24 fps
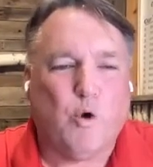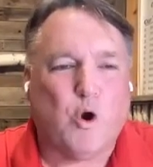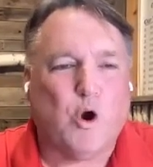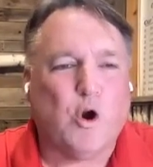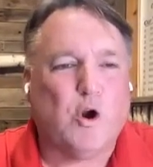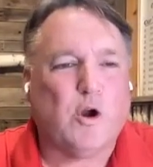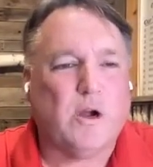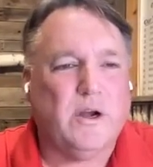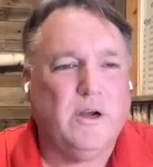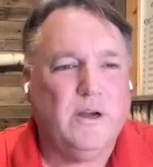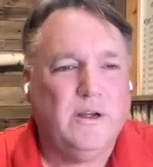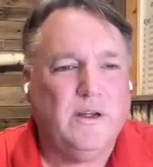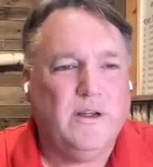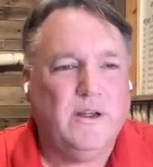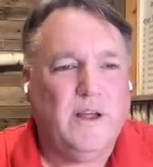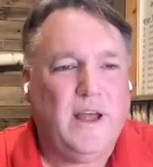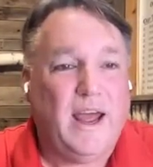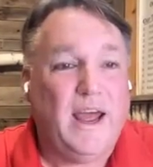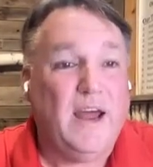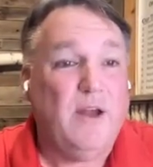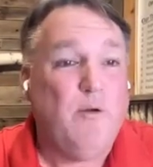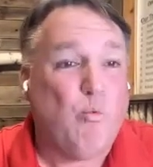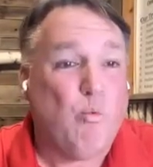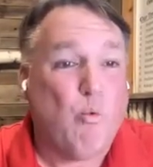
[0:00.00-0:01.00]
work
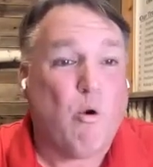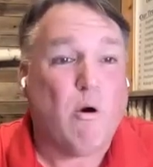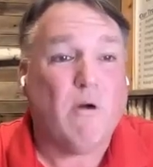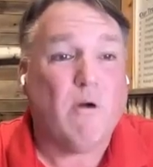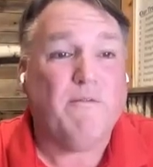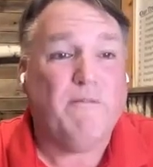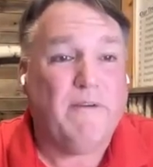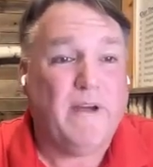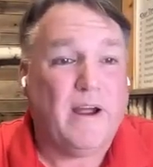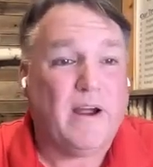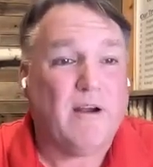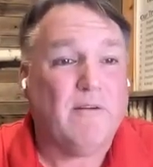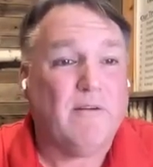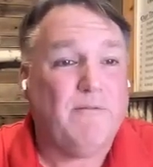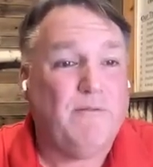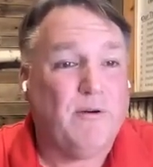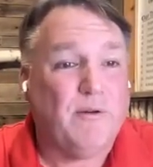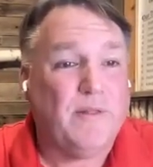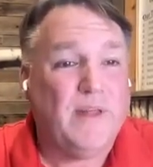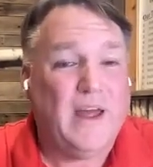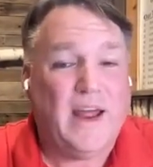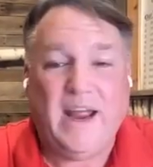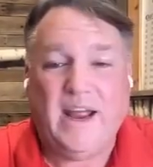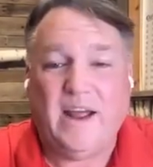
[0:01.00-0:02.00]
and warfare
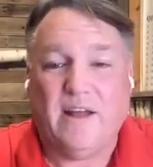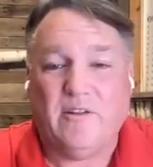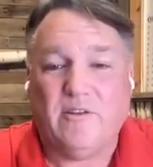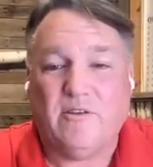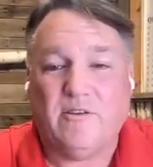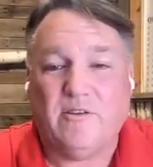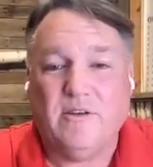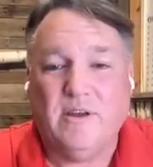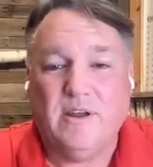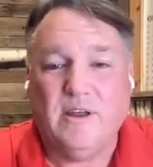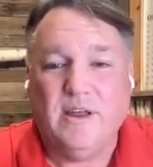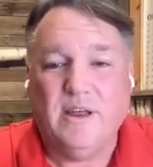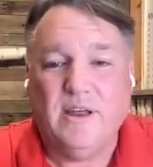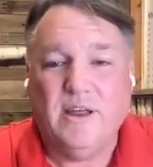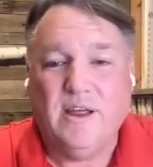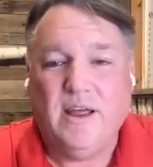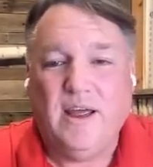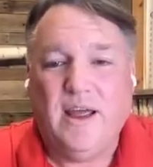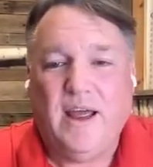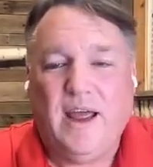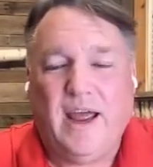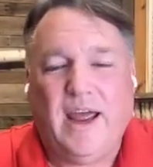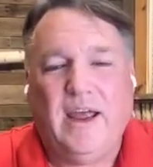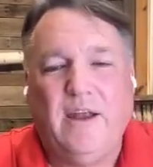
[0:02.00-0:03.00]
for the hands.
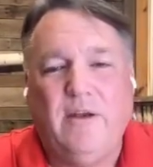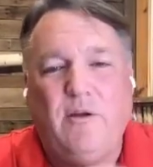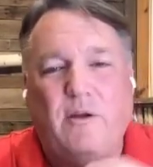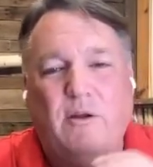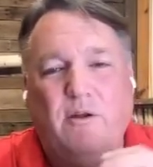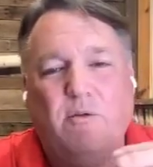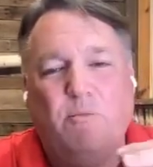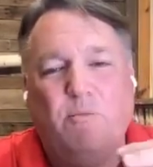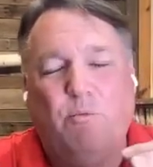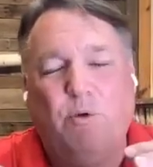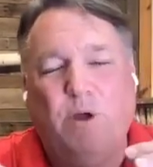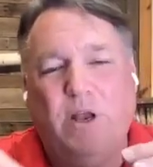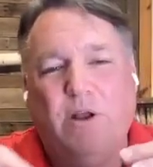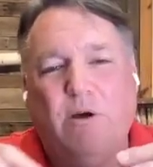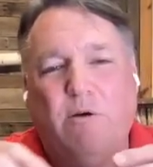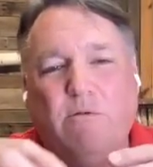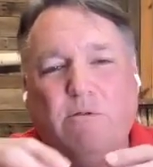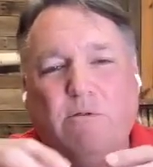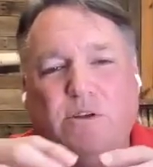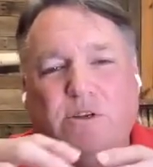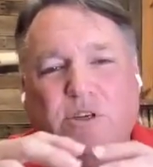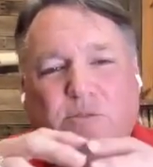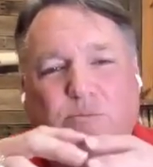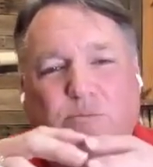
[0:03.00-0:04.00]
And we
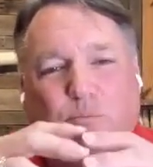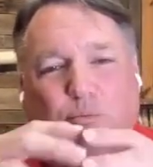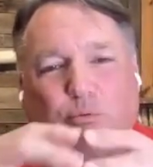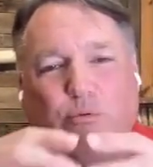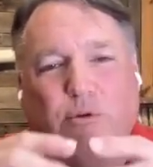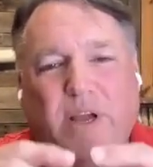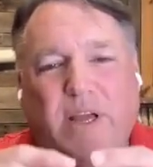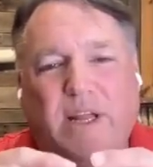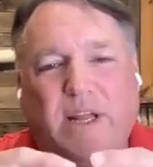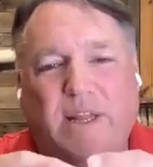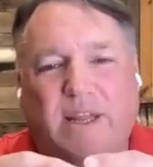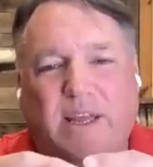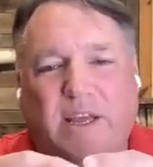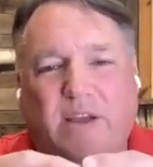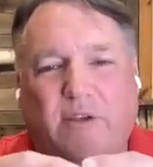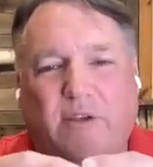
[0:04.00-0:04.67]
don't just bring